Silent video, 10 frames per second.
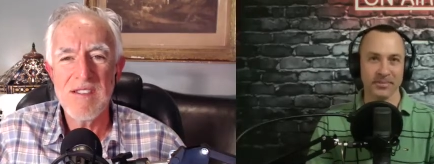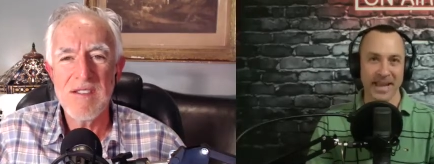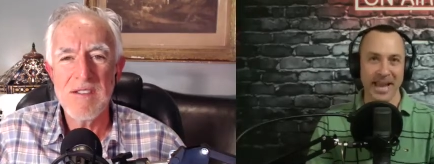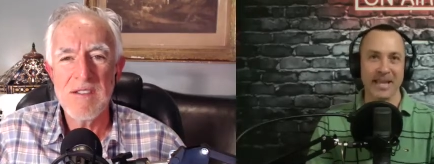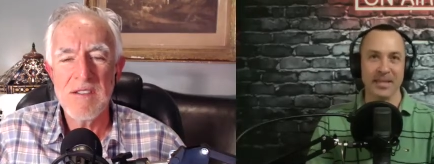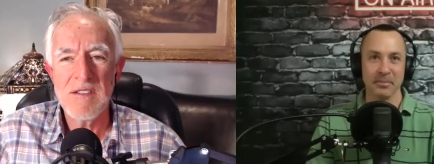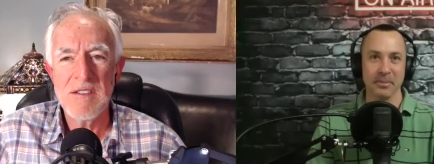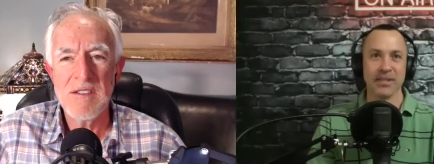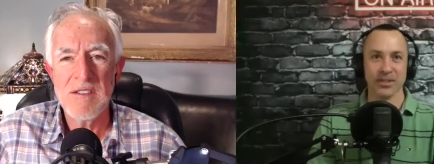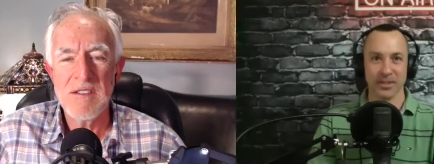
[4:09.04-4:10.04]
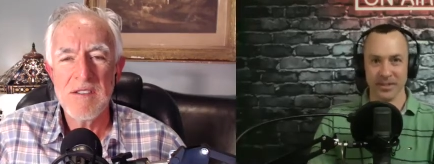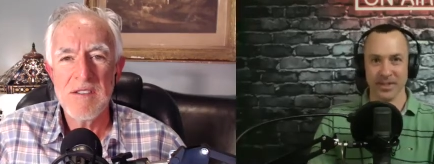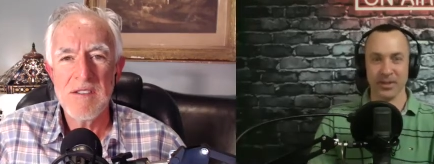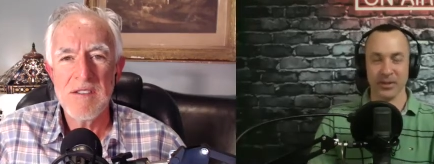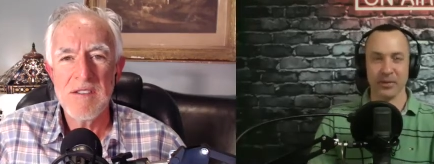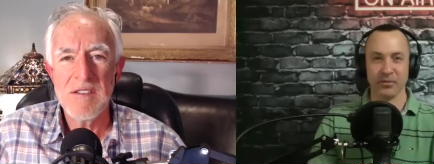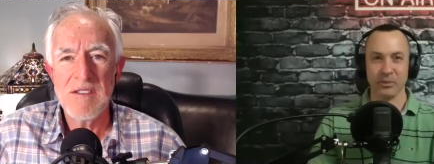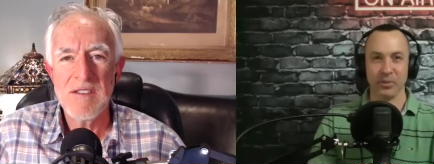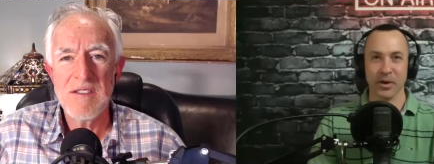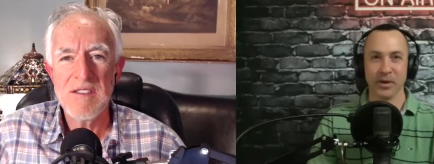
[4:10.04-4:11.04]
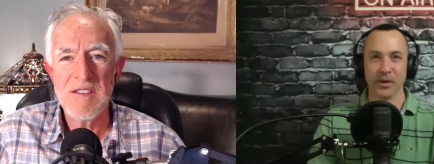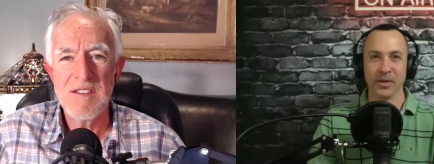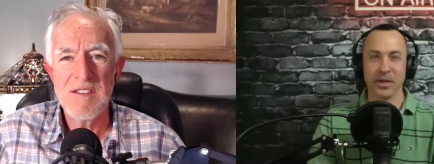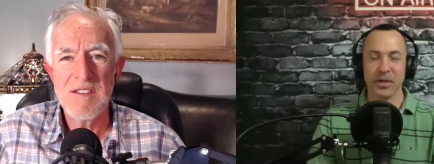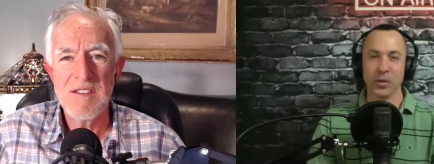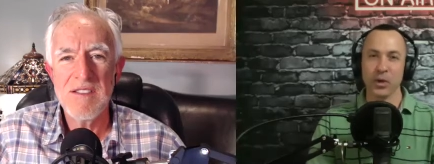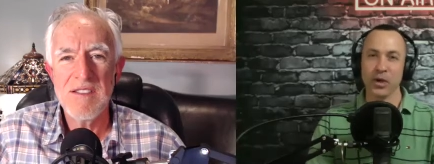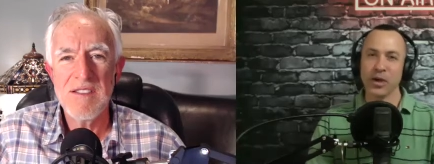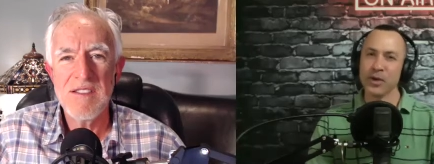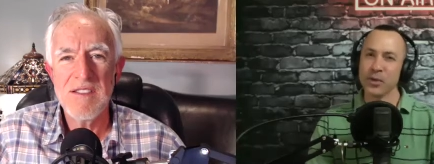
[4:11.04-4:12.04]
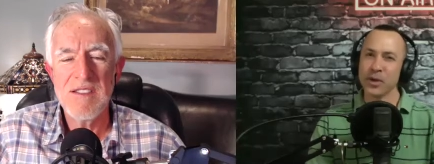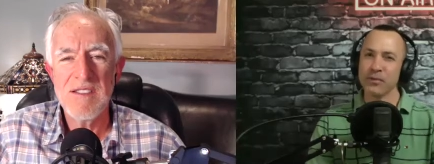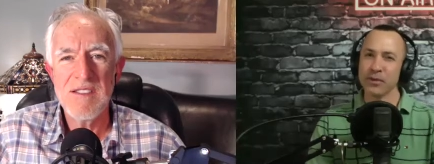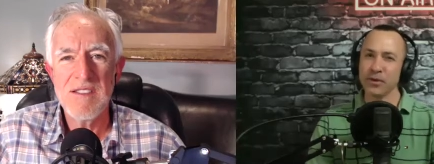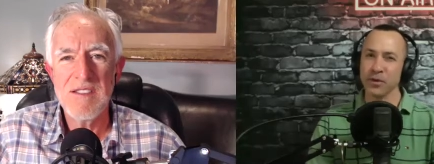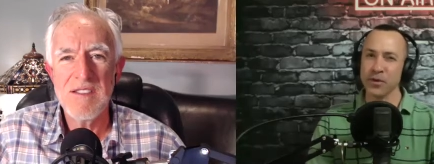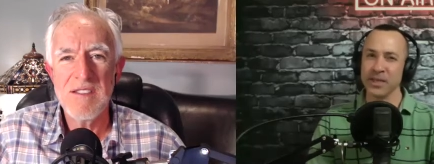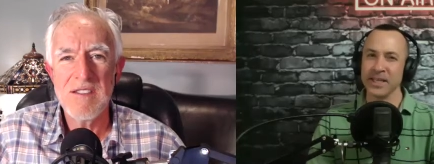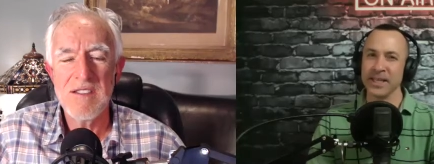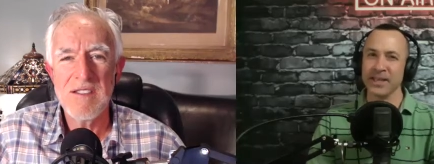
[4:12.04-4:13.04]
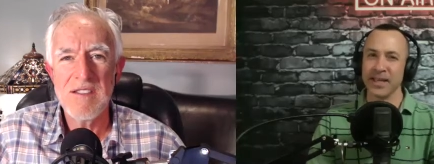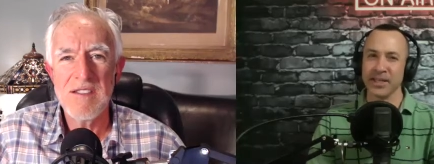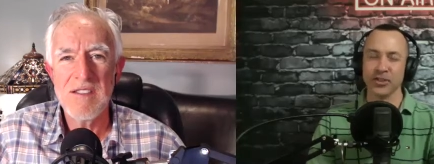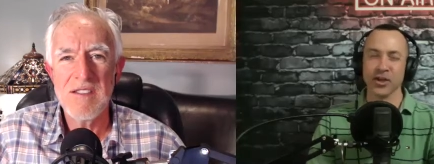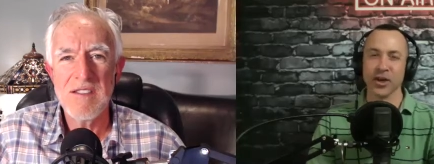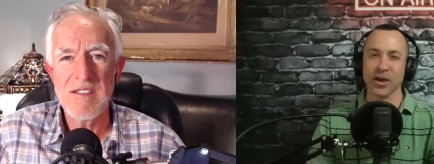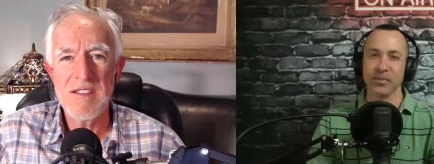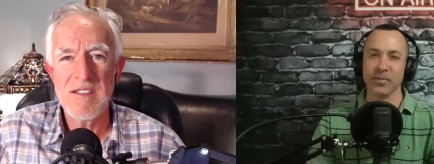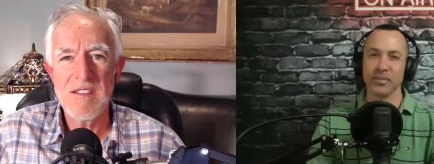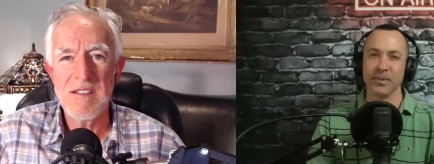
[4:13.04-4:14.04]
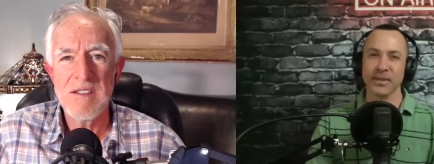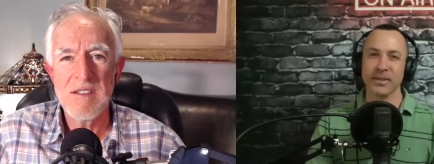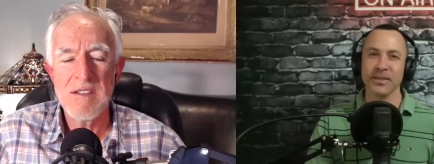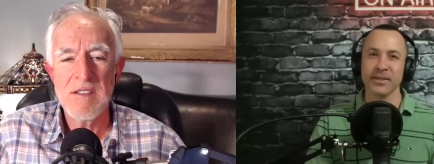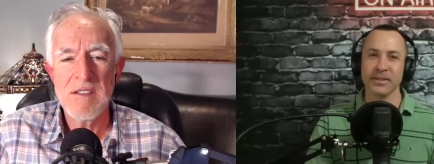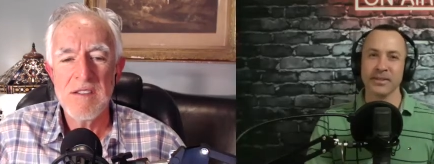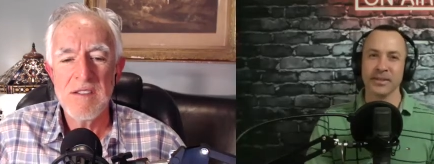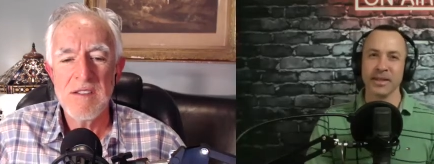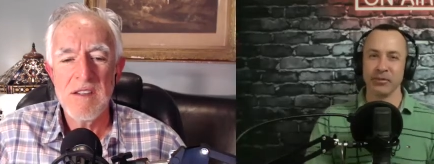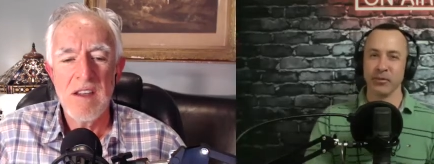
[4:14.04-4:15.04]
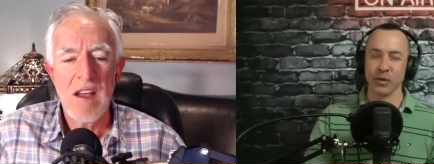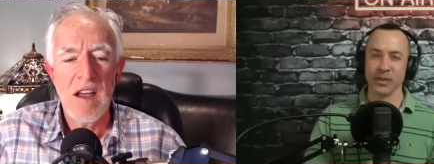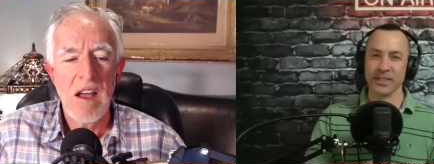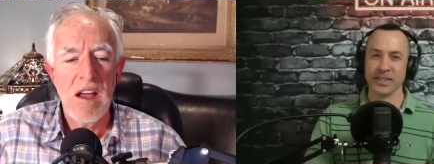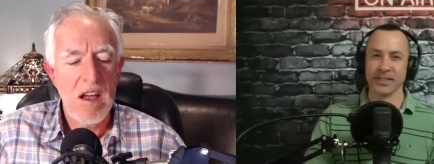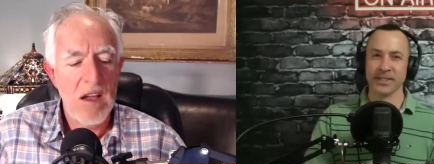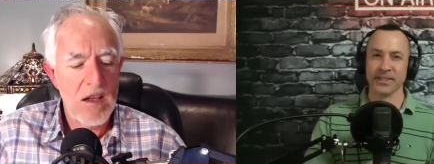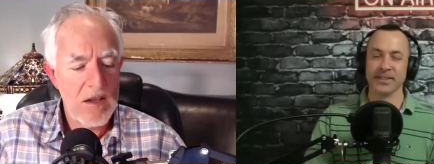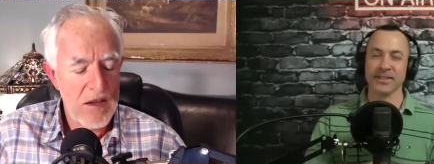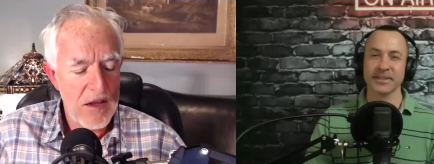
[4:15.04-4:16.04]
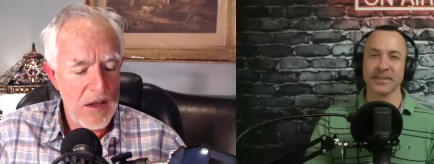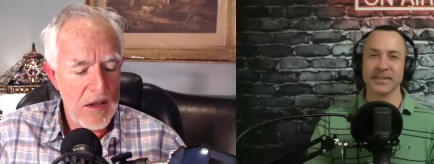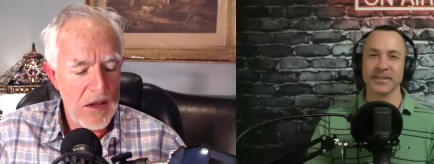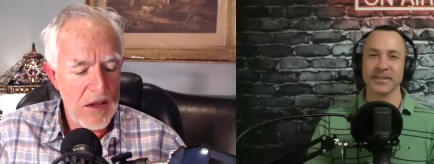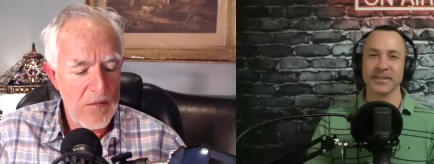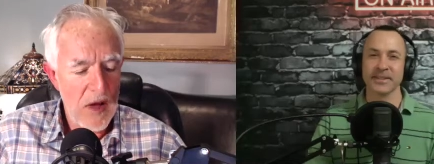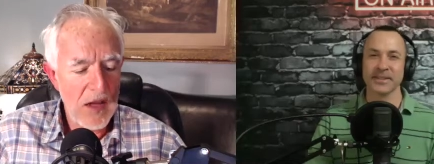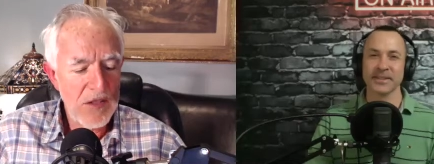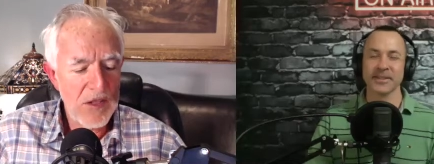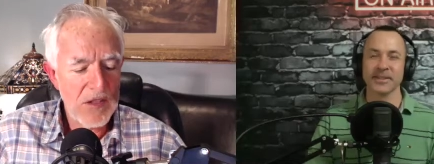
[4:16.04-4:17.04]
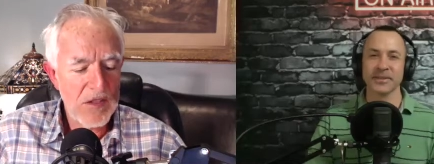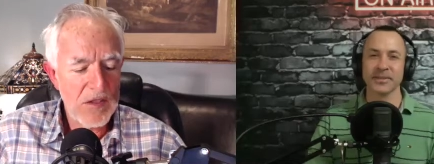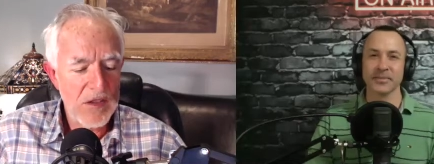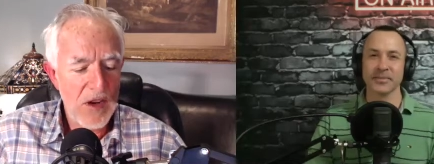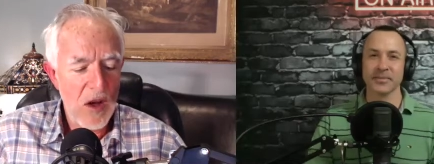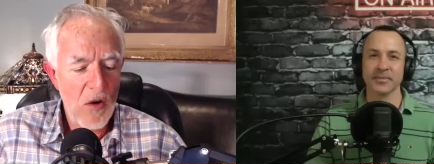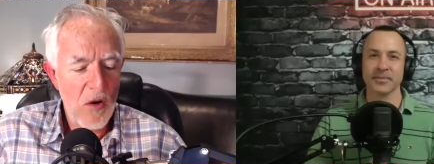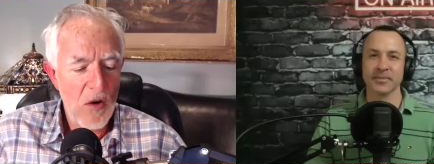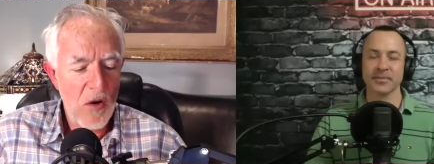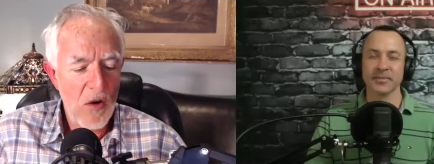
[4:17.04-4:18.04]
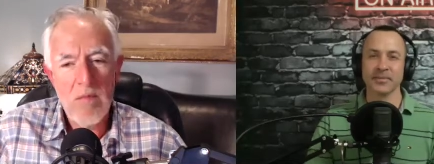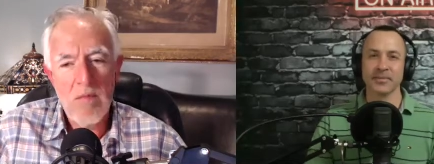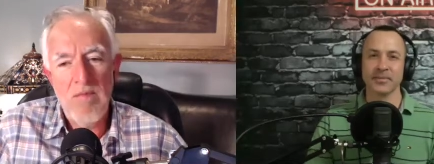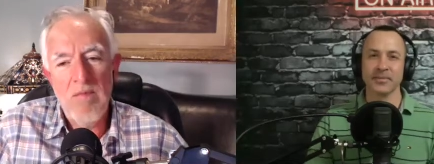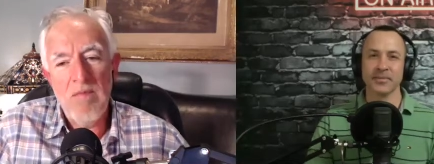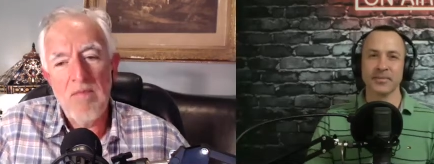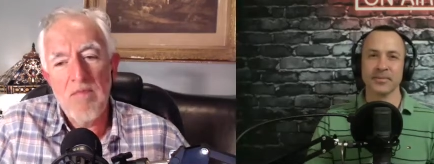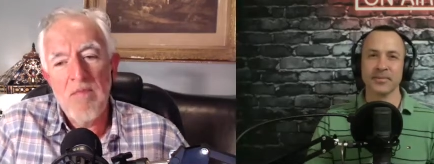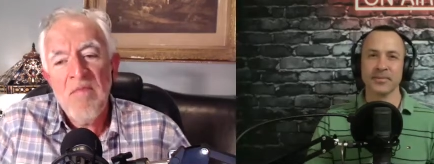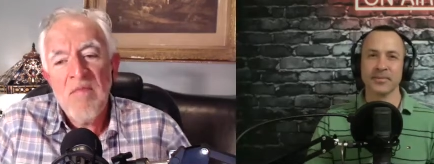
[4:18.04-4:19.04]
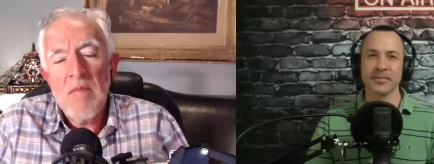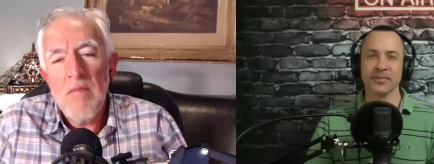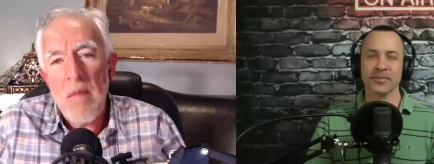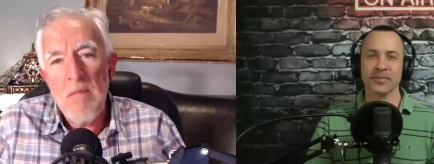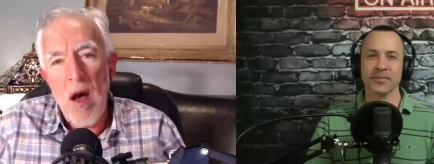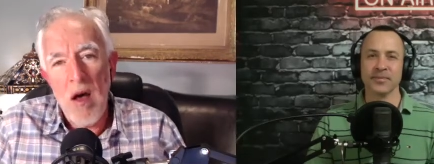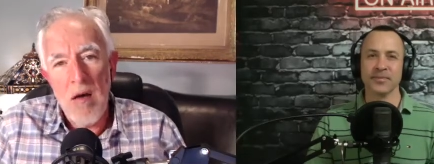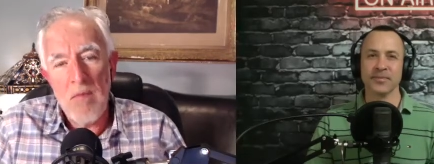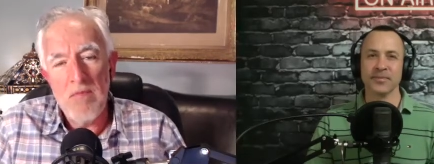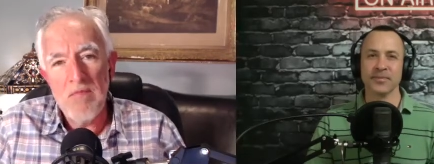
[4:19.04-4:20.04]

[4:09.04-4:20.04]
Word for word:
Speaker 1: hadn't mentioned that you had football. What got you out of the door to get that job at
Speaker 2: fourteen? Um, I just, you know, I my mom